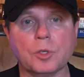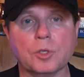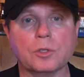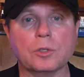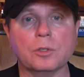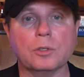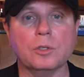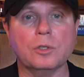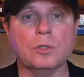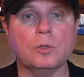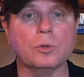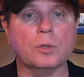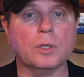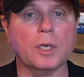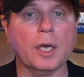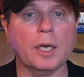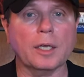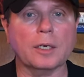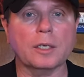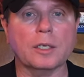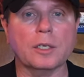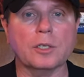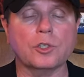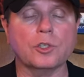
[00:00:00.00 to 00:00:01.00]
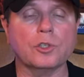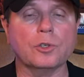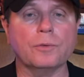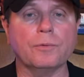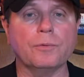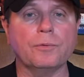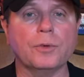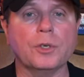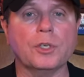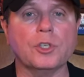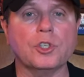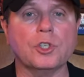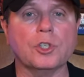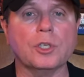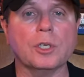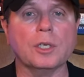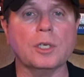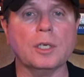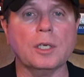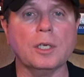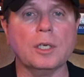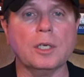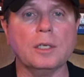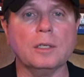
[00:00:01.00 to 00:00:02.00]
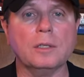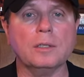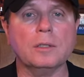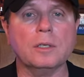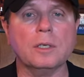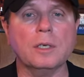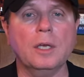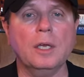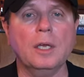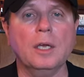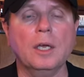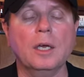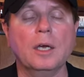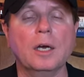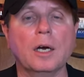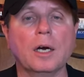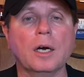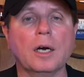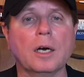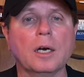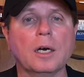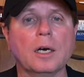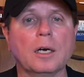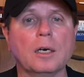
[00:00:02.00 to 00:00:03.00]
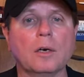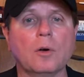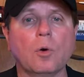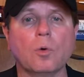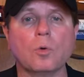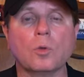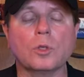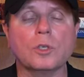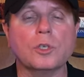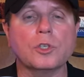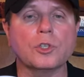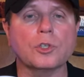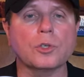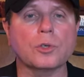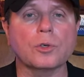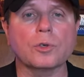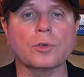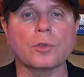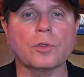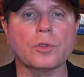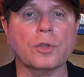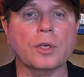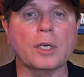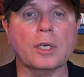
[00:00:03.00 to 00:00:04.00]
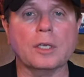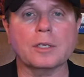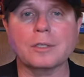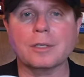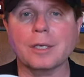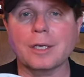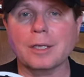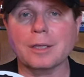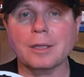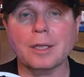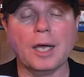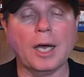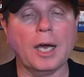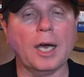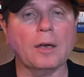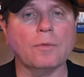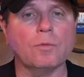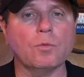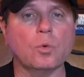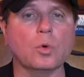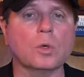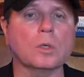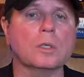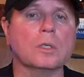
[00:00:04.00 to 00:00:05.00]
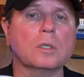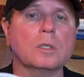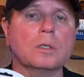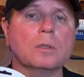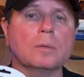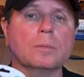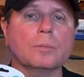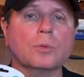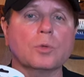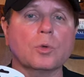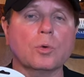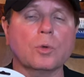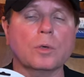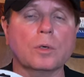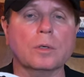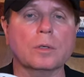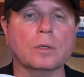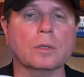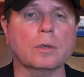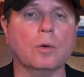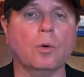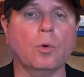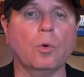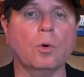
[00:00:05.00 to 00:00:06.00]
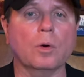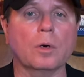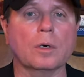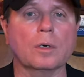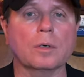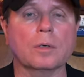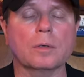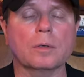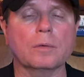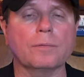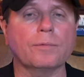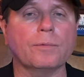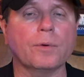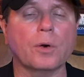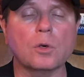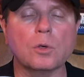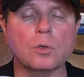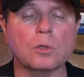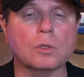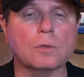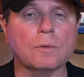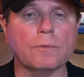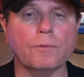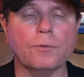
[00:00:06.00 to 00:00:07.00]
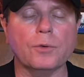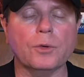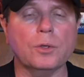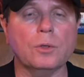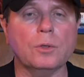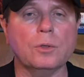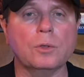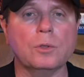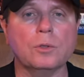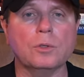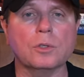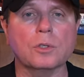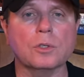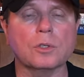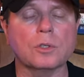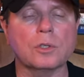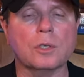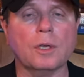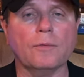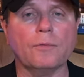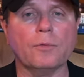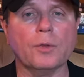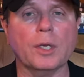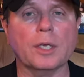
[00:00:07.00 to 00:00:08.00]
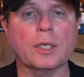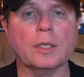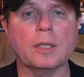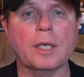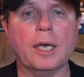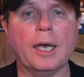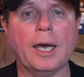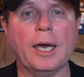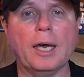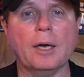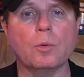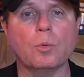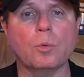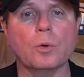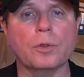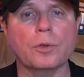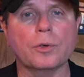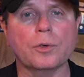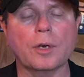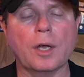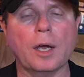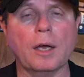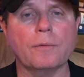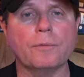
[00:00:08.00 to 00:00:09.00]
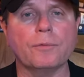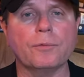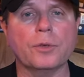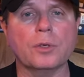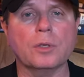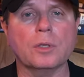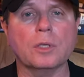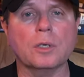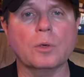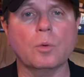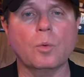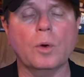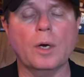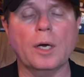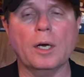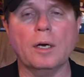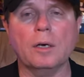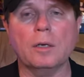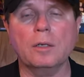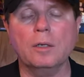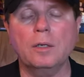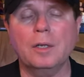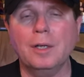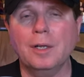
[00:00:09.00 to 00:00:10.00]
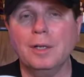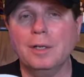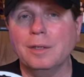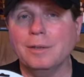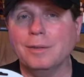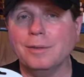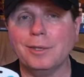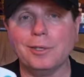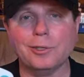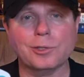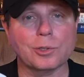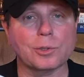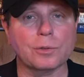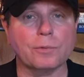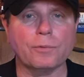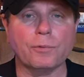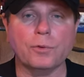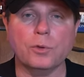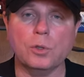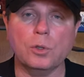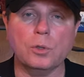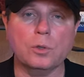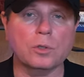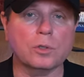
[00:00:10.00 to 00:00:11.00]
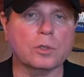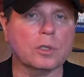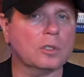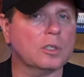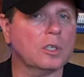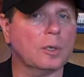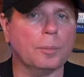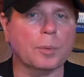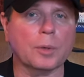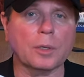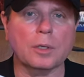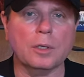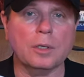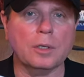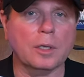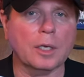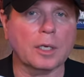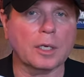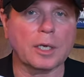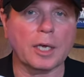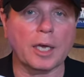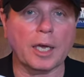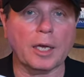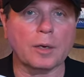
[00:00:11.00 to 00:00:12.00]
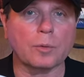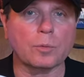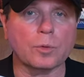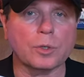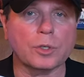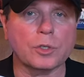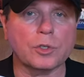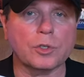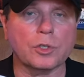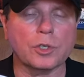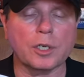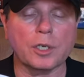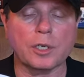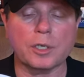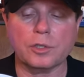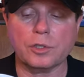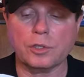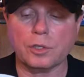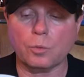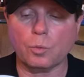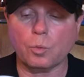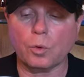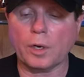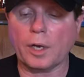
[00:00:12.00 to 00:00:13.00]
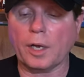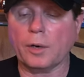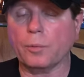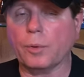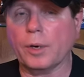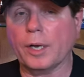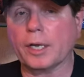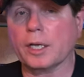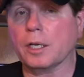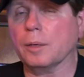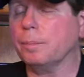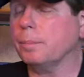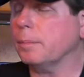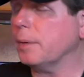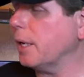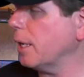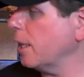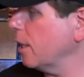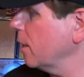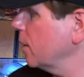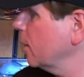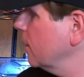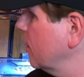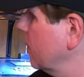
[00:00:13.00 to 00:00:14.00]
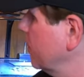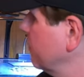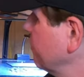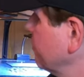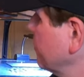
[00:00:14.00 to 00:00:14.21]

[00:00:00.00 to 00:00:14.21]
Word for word: it's you can't get your fish to eat. Uh, only certain things like live worms or, or frozen foods and stuff like that when they're not feeling well. These are foods that typically they can't resist. And what I recommend